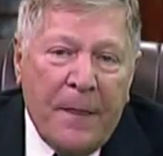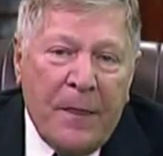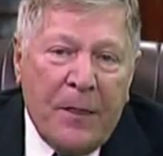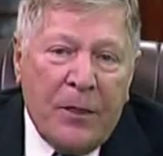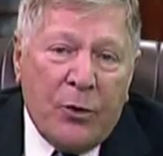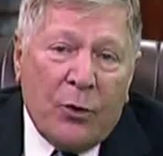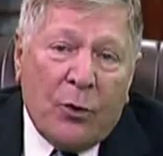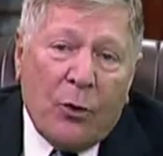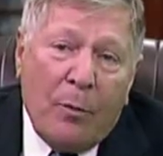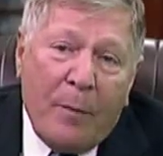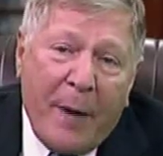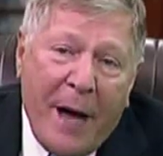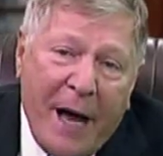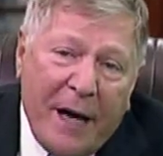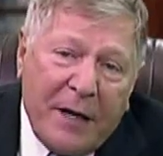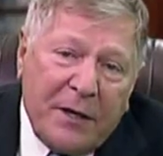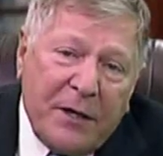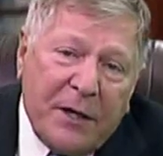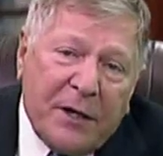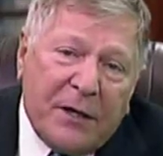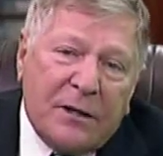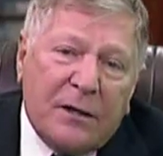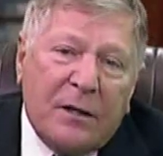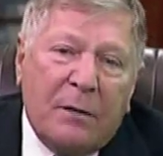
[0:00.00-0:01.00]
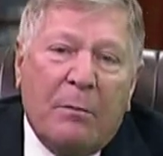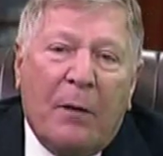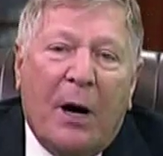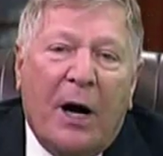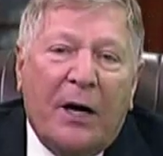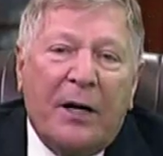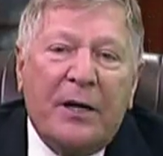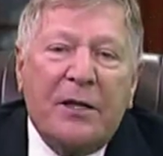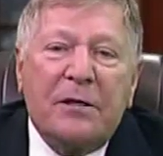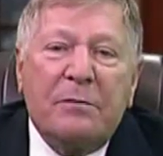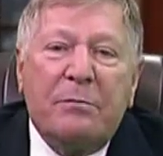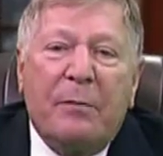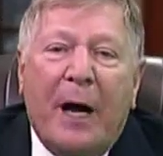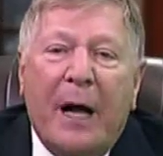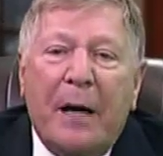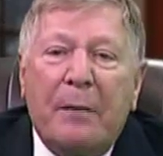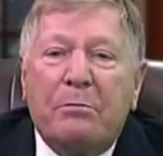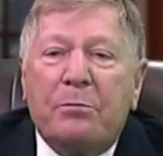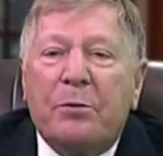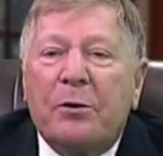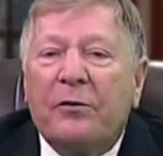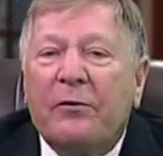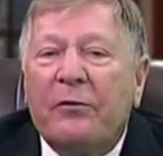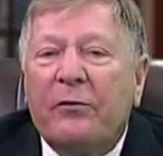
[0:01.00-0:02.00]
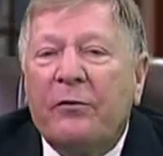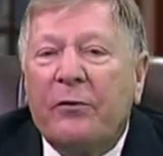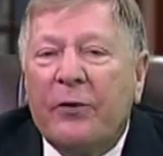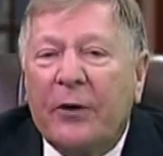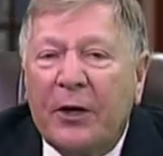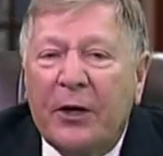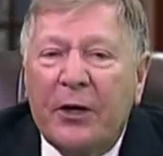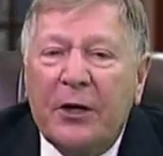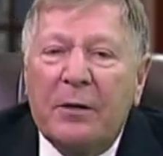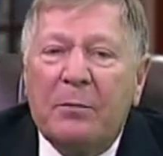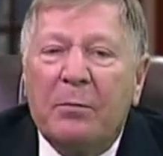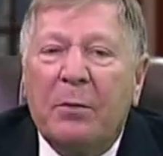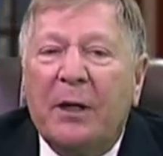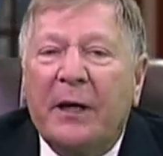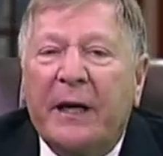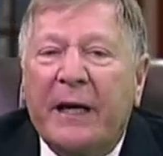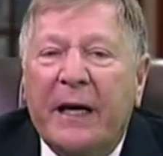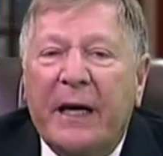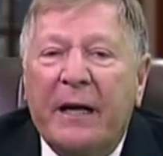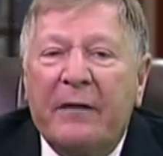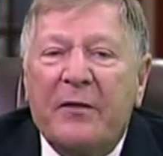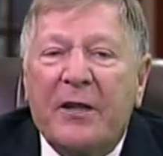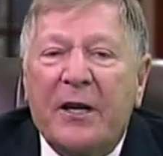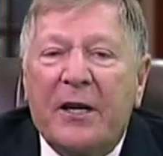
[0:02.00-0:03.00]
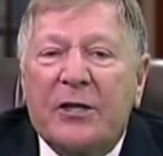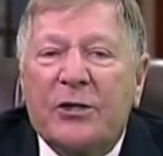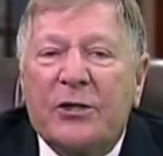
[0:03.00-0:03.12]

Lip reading: The romantics among us might prefer to believe that a